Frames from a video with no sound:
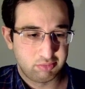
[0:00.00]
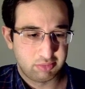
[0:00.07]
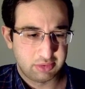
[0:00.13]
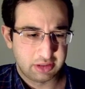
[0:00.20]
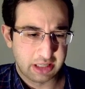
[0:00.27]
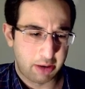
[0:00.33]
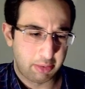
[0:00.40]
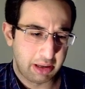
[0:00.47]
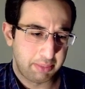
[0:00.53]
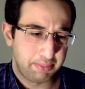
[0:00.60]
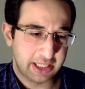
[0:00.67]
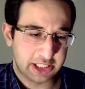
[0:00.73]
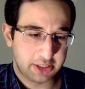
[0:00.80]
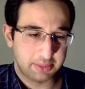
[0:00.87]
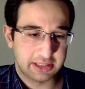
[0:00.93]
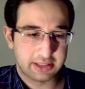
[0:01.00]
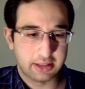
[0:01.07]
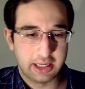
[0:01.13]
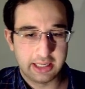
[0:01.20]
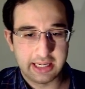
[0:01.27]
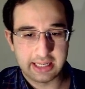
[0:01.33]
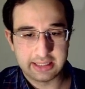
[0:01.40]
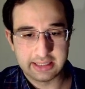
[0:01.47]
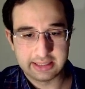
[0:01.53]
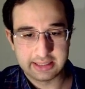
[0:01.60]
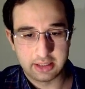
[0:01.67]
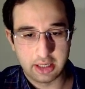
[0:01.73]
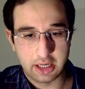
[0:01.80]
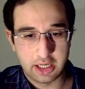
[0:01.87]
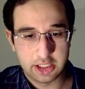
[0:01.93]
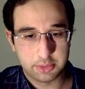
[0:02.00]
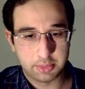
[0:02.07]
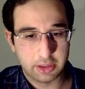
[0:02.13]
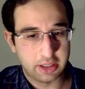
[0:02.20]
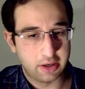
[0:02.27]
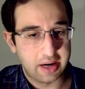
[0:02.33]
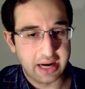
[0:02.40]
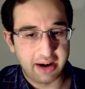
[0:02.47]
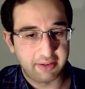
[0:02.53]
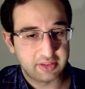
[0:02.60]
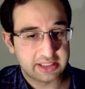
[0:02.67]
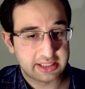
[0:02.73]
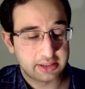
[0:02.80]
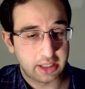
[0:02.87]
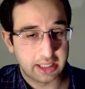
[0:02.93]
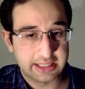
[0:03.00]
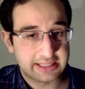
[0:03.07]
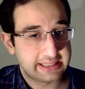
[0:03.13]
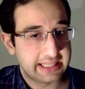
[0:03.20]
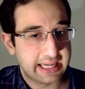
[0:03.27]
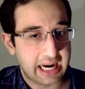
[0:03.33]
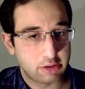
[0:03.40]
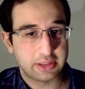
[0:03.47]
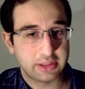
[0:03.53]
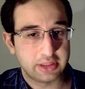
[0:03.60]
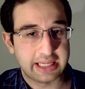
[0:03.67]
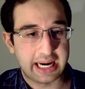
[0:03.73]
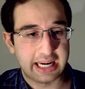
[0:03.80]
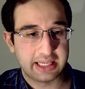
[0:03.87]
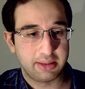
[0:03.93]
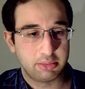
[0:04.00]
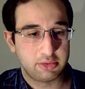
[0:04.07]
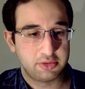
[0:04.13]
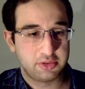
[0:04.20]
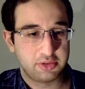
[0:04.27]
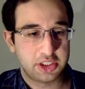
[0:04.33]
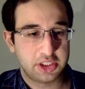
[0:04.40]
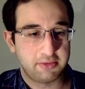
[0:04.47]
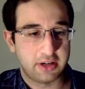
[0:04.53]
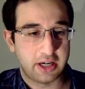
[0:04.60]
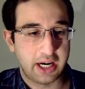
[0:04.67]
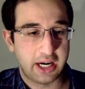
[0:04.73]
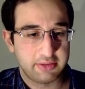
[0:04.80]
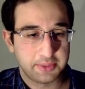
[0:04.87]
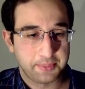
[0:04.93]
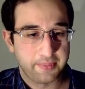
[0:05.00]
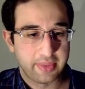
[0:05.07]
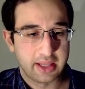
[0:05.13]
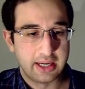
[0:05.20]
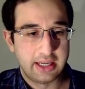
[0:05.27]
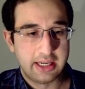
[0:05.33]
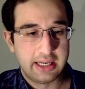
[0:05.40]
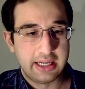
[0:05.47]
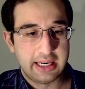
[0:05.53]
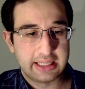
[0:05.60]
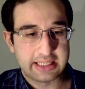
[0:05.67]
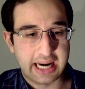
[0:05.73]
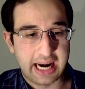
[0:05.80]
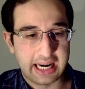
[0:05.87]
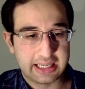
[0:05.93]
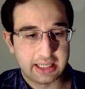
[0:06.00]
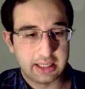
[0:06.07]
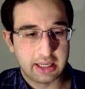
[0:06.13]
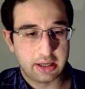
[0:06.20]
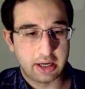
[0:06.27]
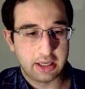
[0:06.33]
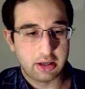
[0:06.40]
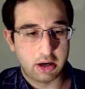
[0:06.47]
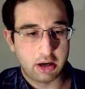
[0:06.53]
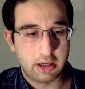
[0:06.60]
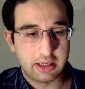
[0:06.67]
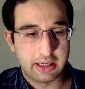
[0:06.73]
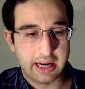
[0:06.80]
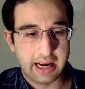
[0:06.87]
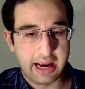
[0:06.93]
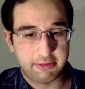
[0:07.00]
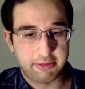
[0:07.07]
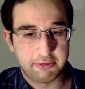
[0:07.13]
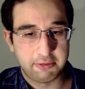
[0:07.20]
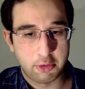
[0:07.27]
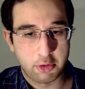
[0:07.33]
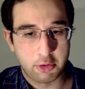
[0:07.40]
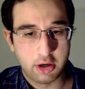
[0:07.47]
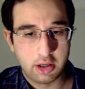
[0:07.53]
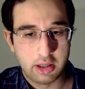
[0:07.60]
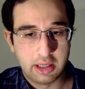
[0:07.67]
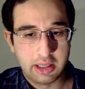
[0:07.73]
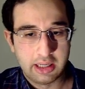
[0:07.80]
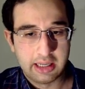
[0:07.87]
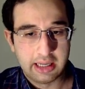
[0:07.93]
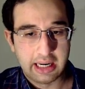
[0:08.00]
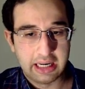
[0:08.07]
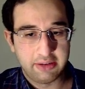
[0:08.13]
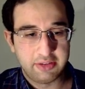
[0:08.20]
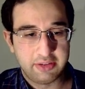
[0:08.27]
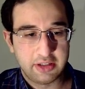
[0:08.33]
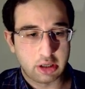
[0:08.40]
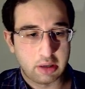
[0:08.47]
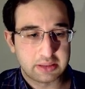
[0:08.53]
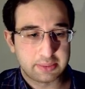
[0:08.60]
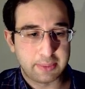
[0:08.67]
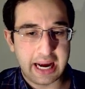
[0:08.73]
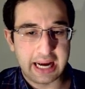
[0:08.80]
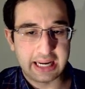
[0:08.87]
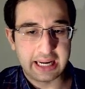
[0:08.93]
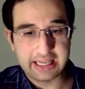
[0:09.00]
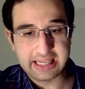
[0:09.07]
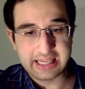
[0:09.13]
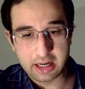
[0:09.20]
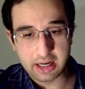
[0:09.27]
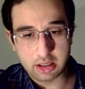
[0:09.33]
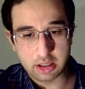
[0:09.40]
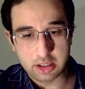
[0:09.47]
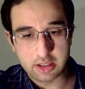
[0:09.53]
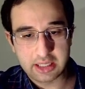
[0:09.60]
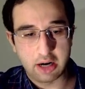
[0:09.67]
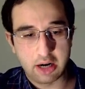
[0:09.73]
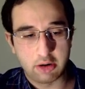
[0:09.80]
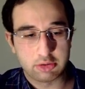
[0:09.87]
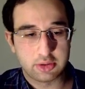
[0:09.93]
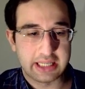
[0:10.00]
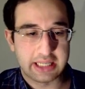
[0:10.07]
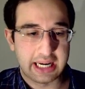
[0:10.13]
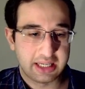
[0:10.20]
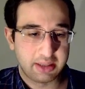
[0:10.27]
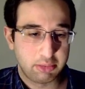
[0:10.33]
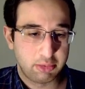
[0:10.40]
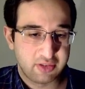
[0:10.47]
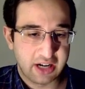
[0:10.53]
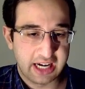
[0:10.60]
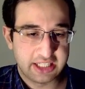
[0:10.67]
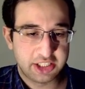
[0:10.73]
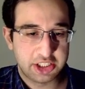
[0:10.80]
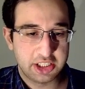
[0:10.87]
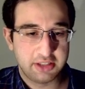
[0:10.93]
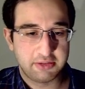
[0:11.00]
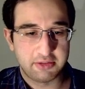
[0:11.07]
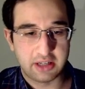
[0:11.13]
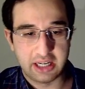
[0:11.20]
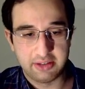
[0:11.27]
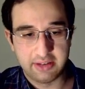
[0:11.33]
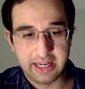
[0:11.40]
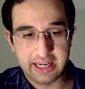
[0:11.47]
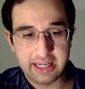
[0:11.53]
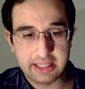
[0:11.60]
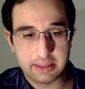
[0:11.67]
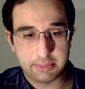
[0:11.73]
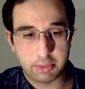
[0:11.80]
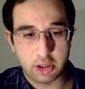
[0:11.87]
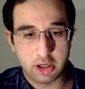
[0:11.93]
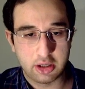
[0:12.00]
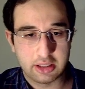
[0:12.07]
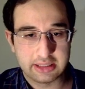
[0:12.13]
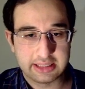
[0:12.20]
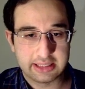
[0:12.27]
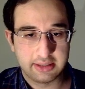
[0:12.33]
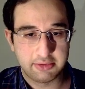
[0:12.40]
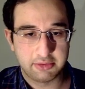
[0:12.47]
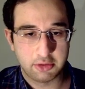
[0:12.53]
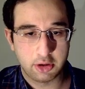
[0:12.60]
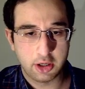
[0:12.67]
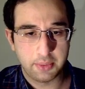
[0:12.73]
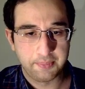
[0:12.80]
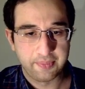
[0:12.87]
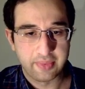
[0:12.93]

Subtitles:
Now my bishop is going to get dislodged. But now I have this nice counter-attacking move g5, attacking the knight on f4. And if he drops back, again another counter-attacking move, knight g5, hitting the pawn on c4.